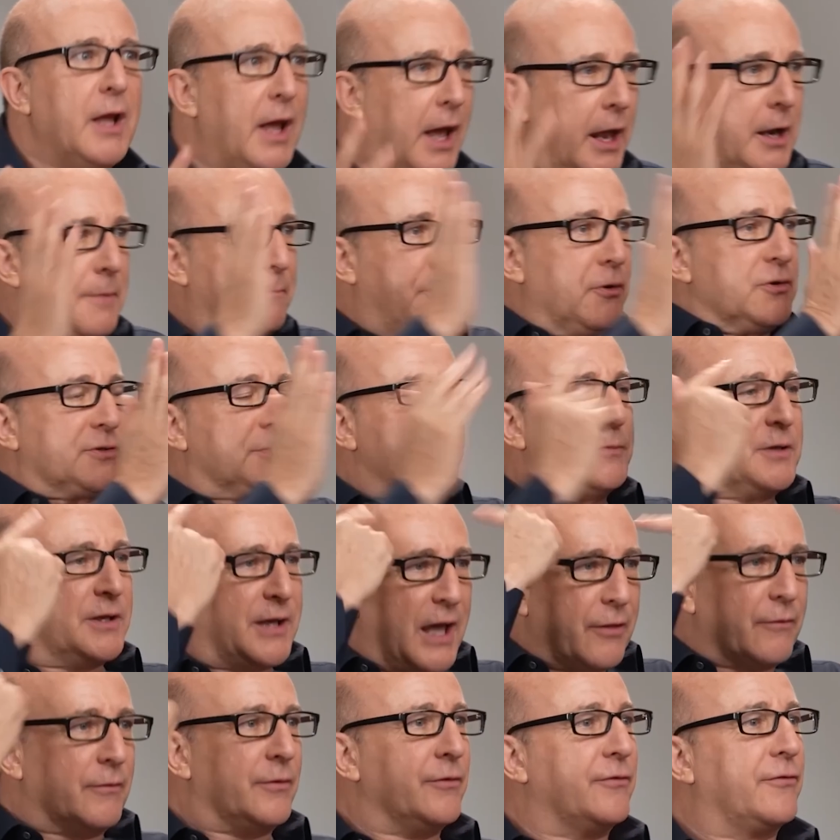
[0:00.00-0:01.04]
And he puts them
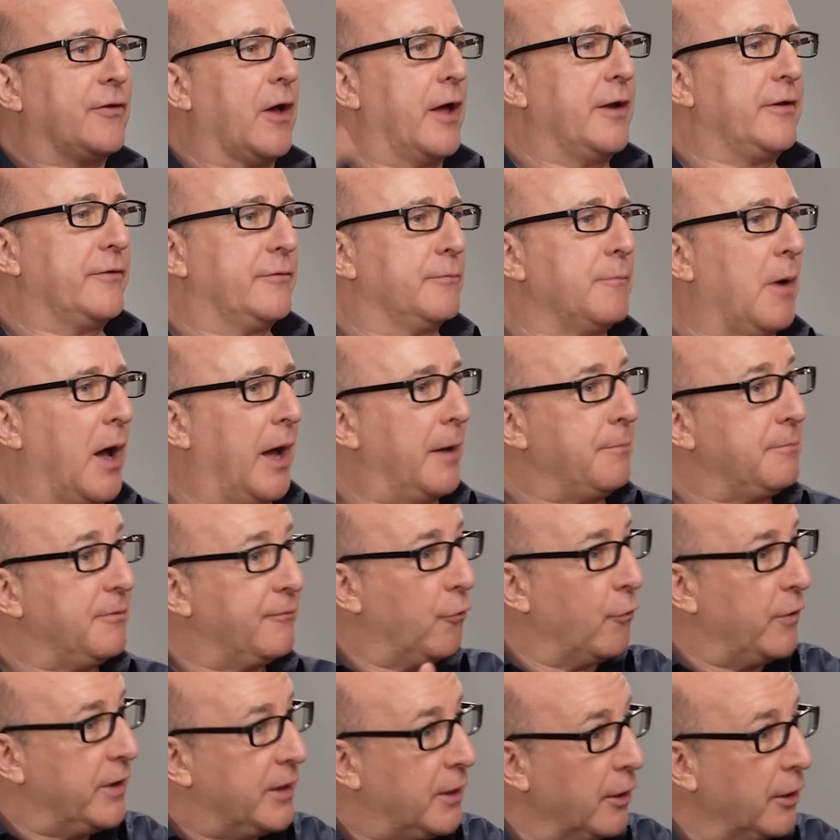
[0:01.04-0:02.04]
together inside his mind before